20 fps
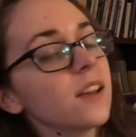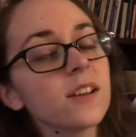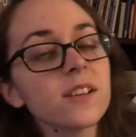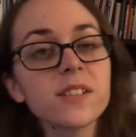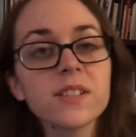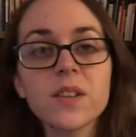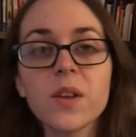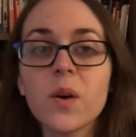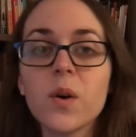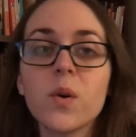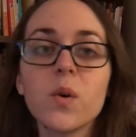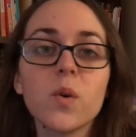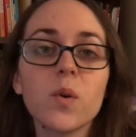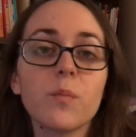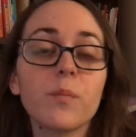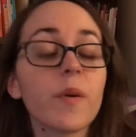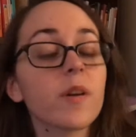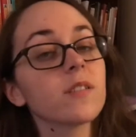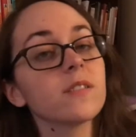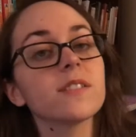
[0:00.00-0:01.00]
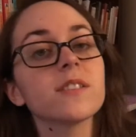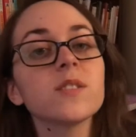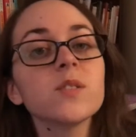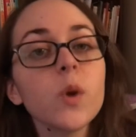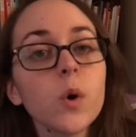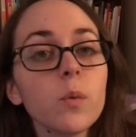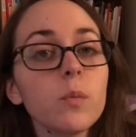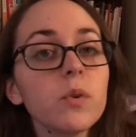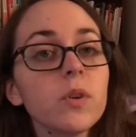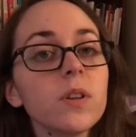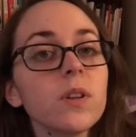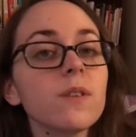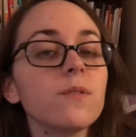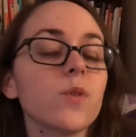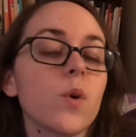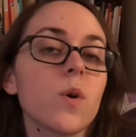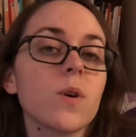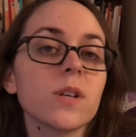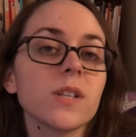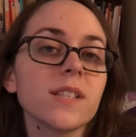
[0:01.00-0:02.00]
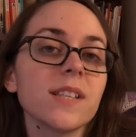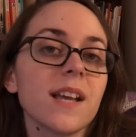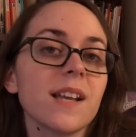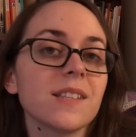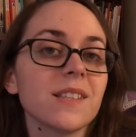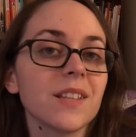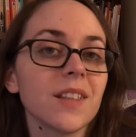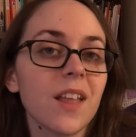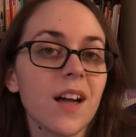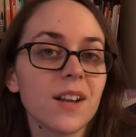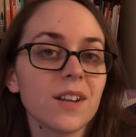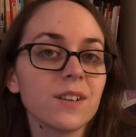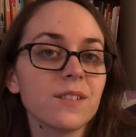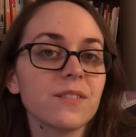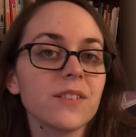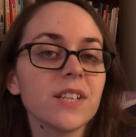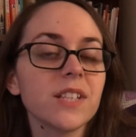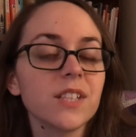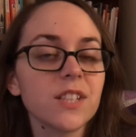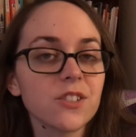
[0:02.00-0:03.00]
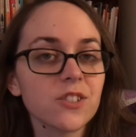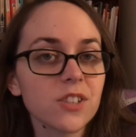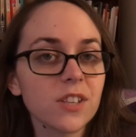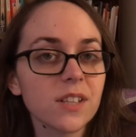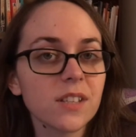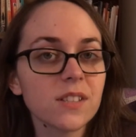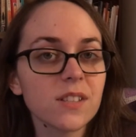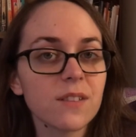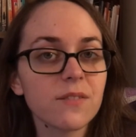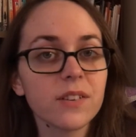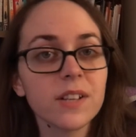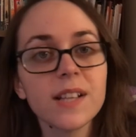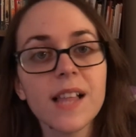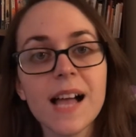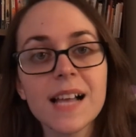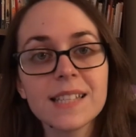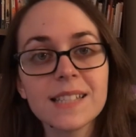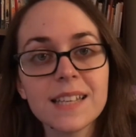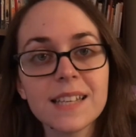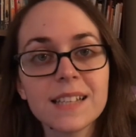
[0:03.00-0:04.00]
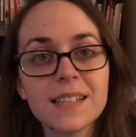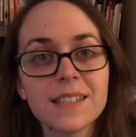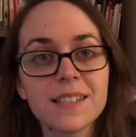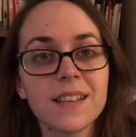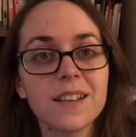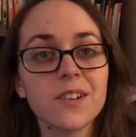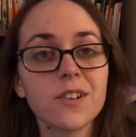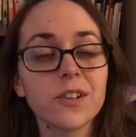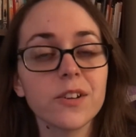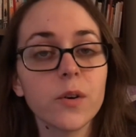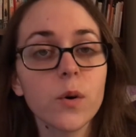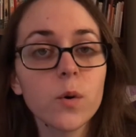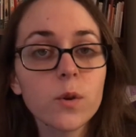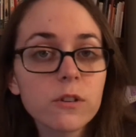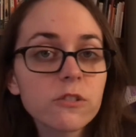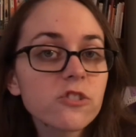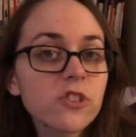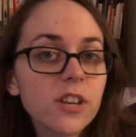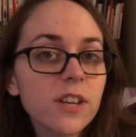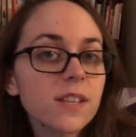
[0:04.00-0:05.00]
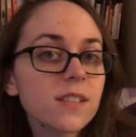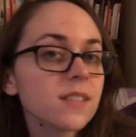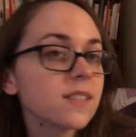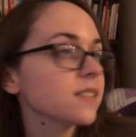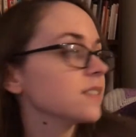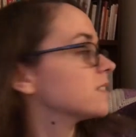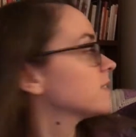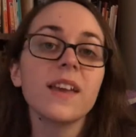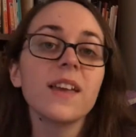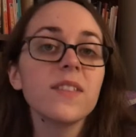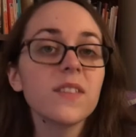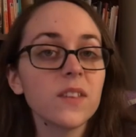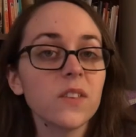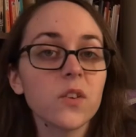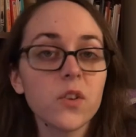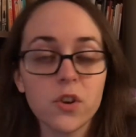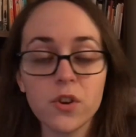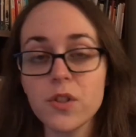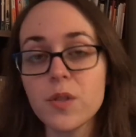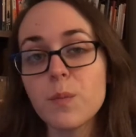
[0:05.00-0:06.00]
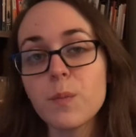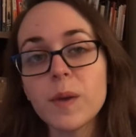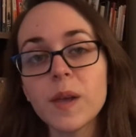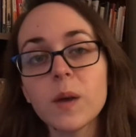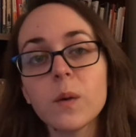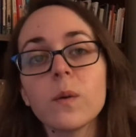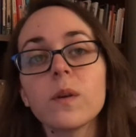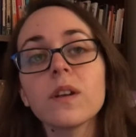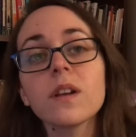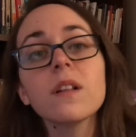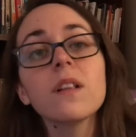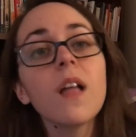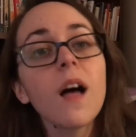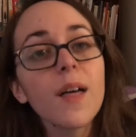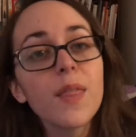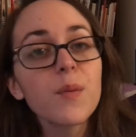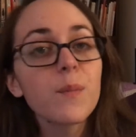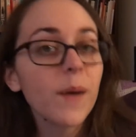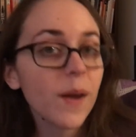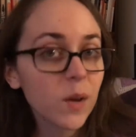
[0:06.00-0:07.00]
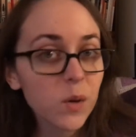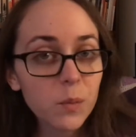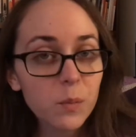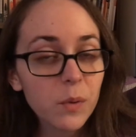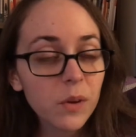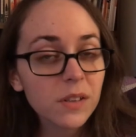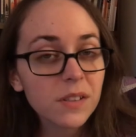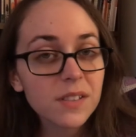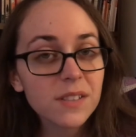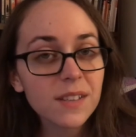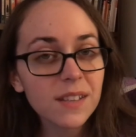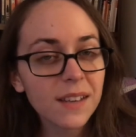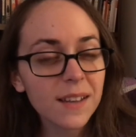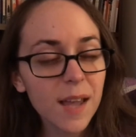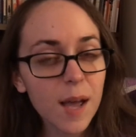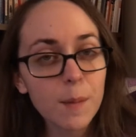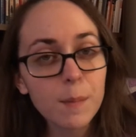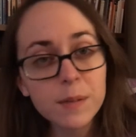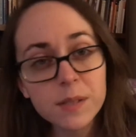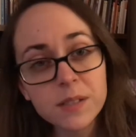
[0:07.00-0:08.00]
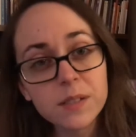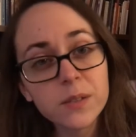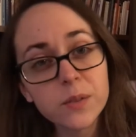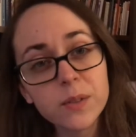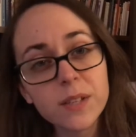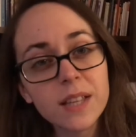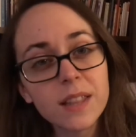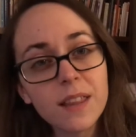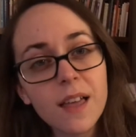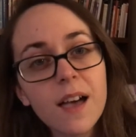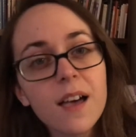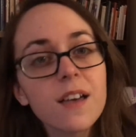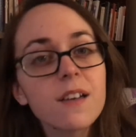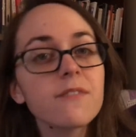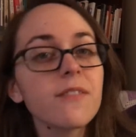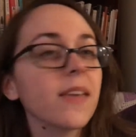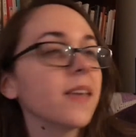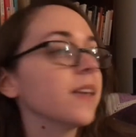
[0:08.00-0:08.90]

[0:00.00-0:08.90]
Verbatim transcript: so Barnes & Noble of course has a lot of editions of classics that are gorgeous and then there are the Penguin cloth bound books that I absolutely love